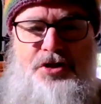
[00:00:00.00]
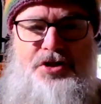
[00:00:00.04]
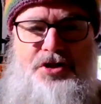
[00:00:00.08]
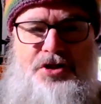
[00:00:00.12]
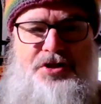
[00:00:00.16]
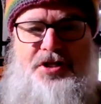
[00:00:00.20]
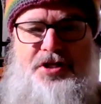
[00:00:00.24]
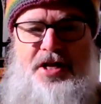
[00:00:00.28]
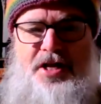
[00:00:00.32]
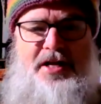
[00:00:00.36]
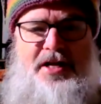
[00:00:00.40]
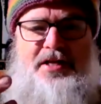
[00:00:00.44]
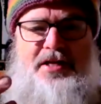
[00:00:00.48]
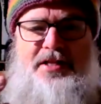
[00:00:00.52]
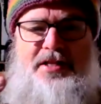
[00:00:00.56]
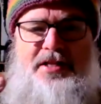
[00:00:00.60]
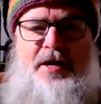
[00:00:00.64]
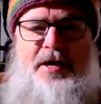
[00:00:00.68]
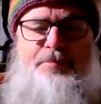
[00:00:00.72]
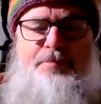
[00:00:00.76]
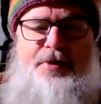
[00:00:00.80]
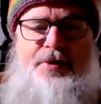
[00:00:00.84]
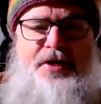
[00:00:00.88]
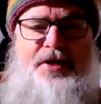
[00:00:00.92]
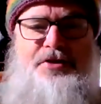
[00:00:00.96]
Just stay in
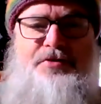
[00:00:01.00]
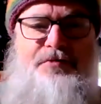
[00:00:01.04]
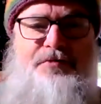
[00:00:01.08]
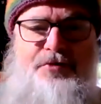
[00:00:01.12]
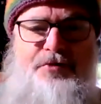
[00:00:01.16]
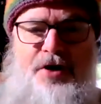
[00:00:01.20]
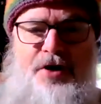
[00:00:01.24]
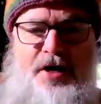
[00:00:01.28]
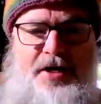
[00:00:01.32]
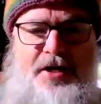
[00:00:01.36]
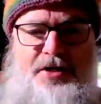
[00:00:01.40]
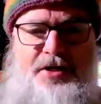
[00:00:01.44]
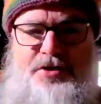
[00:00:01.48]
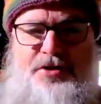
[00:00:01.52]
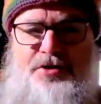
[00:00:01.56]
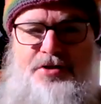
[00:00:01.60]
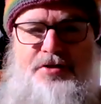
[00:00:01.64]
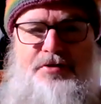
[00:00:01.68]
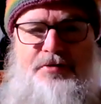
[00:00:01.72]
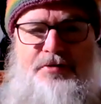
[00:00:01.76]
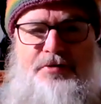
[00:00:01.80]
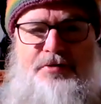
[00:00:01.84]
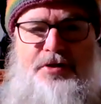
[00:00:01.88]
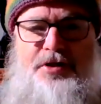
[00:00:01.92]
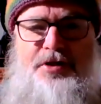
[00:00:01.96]
that place of
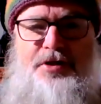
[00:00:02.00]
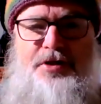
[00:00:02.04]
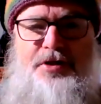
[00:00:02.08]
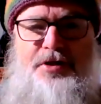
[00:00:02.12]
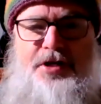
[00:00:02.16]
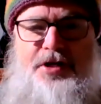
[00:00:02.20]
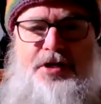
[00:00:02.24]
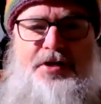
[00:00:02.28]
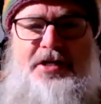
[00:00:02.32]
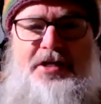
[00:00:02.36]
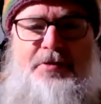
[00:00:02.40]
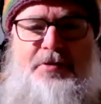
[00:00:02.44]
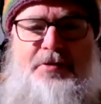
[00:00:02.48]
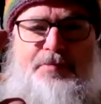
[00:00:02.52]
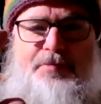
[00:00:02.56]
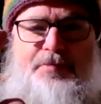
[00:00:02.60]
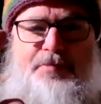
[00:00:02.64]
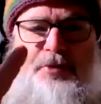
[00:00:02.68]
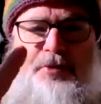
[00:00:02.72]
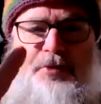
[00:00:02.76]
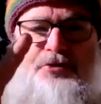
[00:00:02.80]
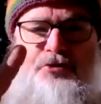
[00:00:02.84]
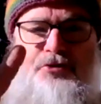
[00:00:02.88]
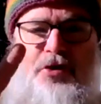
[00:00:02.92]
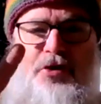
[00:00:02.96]
grace. You don't need to
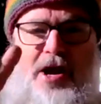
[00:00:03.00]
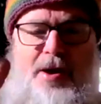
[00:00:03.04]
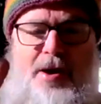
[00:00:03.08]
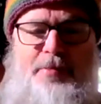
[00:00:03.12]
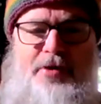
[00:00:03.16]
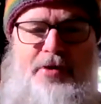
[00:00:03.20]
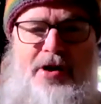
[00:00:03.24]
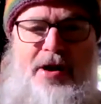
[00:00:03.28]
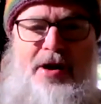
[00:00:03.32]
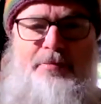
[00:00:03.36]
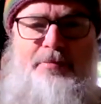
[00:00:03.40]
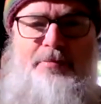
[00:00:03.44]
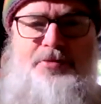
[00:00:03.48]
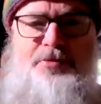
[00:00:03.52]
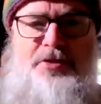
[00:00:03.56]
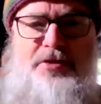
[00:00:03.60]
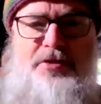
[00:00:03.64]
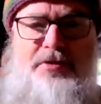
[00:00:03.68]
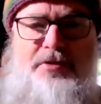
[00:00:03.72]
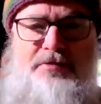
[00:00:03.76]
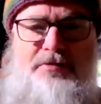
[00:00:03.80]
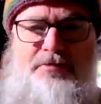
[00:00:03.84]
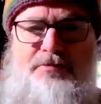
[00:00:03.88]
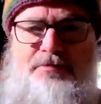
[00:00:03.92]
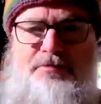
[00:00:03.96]
build the drama up
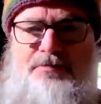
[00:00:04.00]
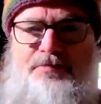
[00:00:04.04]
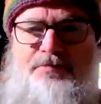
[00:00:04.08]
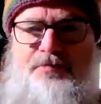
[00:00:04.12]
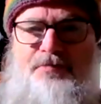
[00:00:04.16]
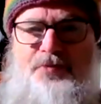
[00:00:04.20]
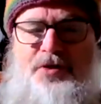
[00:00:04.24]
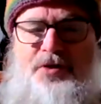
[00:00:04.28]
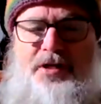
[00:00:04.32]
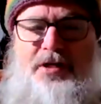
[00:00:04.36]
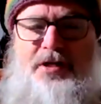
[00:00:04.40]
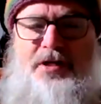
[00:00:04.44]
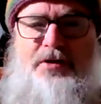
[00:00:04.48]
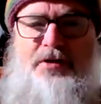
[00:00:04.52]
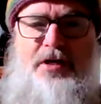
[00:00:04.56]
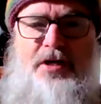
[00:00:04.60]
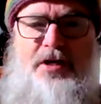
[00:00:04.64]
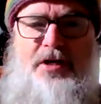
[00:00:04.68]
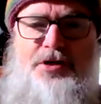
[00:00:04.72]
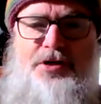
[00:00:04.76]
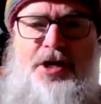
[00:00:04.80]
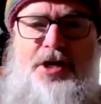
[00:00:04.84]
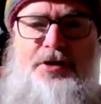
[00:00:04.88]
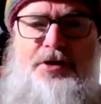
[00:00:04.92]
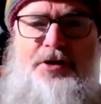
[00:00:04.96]
to. You know,
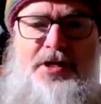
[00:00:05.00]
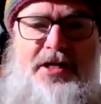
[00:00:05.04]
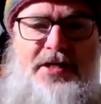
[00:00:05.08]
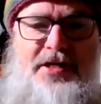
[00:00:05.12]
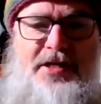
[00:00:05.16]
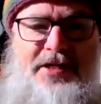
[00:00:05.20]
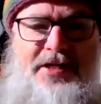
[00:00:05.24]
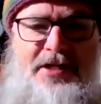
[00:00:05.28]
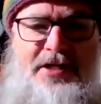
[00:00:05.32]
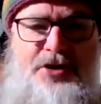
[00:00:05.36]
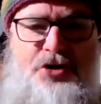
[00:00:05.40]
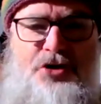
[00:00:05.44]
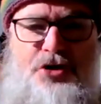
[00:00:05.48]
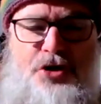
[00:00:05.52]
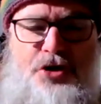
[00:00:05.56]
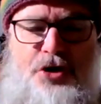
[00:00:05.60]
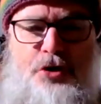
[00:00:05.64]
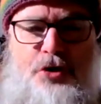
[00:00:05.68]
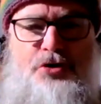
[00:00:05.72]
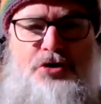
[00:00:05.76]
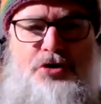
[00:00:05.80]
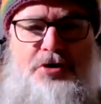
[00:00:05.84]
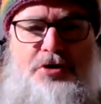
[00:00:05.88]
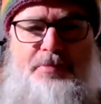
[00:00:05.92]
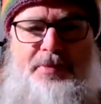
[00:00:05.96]
you don't need an
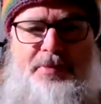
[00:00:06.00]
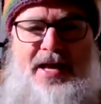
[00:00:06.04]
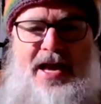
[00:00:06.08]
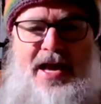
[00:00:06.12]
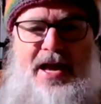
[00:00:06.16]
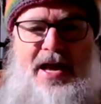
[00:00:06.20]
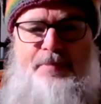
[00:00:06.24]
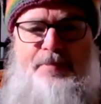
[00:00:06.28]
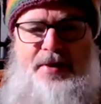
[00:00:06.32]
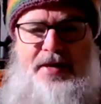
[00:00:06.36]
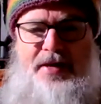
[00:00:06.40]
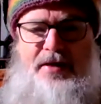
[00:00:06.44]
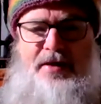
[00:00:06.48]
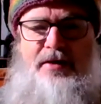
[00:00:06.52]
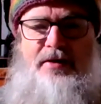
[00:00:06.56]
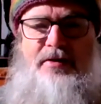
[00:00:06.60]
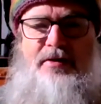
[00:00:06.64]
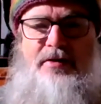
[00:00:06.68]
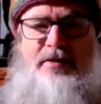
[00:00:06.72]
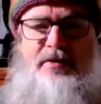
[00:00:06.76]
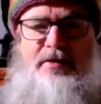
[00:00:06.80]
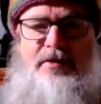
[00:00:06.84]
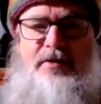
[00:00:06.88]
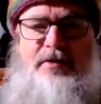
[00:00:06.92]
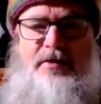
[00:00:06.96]
excuse to be happy.
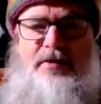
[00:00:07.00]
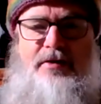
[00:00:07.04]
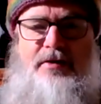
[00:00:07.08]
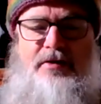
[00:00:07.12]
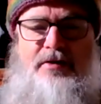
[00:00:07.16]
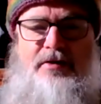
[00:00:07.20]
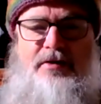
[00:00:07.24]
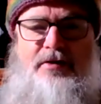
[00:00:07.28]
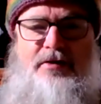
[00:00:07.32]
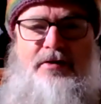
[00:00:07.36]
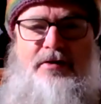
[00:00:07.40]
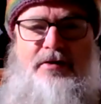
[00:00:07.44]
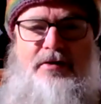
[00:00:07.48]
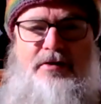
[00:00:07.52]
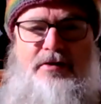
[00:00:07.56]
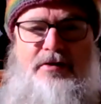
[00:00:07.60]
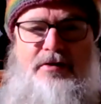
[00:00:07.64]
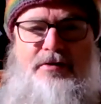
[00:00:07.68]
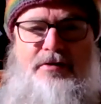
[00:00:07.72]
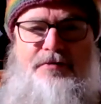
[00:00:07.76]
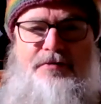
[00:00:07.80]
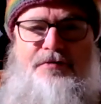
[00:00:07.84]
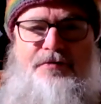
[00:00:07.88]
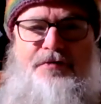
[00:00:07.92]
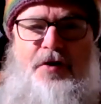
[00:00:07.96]

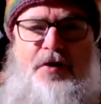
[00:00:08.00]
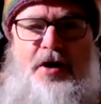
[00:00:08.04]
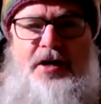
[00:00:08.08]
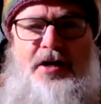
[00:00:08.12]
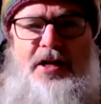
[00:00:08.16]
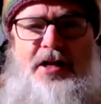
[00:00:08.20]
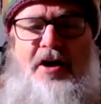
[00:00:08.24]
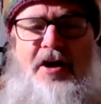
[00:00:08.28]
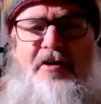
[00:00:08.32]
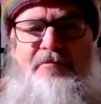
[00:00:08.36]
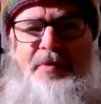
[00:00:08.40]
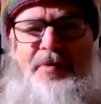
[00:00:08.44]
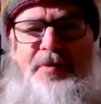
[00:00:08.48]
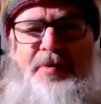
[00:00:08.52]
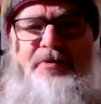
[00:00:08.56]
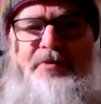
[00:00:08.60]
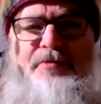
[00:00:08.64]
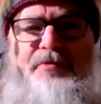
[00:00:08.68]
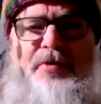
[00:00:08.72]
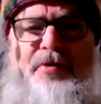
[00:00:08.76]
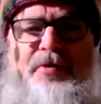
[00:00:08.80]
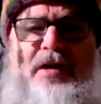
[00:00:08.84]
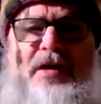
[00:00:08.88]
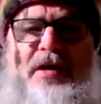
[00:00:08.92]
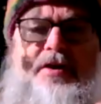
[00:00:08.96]
finally I've
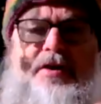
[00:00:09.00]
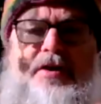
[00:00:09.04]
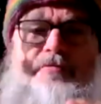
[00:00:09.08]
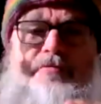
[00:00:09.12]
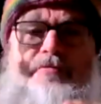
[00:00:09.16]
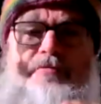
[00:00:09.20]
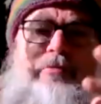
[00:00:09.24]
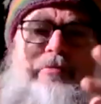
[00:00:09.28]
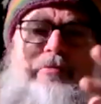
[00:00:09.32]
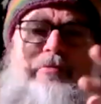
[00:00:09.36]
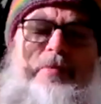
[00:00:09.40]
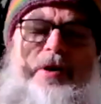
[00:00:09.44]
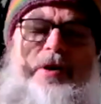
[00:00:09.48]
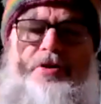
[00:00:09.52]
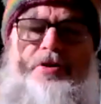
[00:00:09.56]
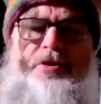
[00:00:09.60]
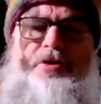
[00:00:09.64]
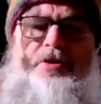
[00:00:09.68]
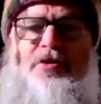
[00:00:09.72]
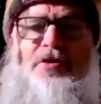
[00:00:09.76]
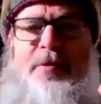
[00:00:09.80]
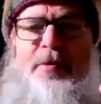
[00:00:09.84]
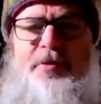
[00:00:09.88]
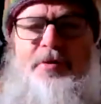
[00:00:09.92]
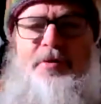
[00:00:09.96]
been relieved from all my
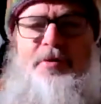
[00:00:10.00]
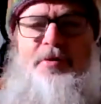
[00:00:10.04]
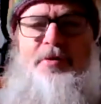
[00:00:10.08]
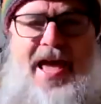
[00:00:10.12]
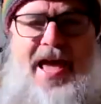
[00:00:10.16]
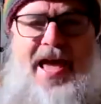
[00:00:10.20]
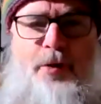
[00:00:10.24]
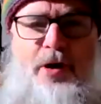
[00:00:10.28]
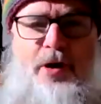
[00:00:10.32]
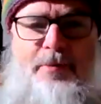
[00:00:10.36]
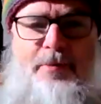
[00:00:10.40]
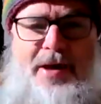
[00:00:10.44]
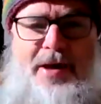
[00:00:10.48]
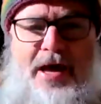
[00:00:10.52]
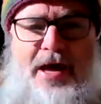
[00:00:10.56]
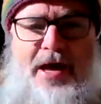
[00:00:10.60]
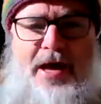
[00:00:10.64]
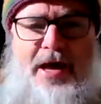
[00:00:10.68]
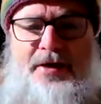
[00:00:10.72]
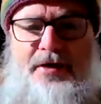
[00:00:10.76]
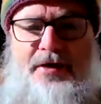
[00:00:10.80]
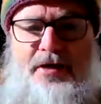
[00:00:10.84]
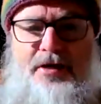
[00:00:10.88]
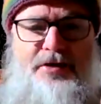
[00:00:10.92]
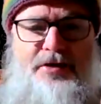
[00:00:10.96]
drama and now I'm
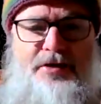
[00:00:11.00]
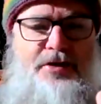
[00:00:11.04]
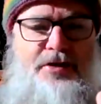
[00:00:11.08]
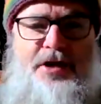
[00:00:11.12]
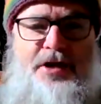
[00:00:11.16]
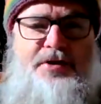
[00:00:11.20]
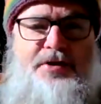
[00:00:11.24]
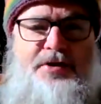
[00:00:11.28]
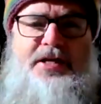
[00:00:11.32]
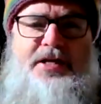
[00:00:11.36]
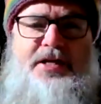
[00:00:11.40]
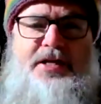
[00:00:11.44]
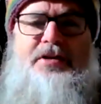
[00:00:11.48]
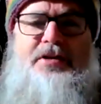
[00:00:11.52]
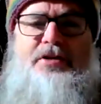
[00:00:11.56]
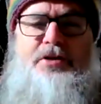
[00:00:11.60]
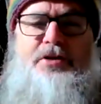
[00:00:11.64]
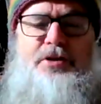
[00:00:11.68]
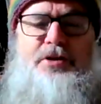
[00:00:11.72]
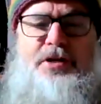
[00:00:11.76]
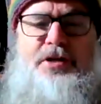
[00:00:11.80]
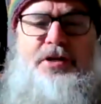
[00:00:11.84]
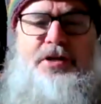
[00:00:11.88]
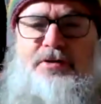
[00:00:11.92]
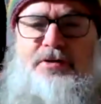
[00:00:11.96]
happy. You don't need,
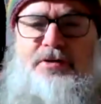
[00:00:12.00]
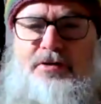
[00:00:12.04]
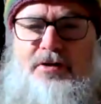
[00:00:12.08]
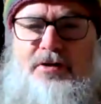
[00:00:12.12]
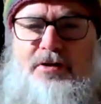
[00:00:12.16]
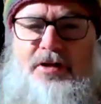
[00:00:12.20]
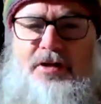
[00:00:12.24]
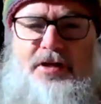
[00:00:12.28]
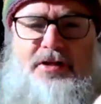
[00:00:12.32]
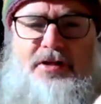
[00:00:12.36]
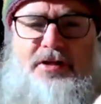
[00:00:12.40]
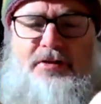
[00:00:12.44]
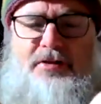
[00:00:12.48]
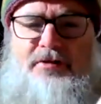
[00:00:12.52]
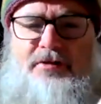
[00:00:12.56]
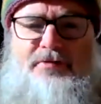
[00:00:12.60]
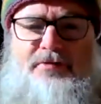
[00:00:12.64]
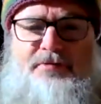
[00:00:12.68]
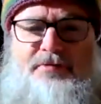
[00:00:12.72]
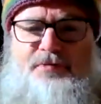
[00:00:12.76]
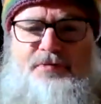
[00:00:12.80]
you don't, like,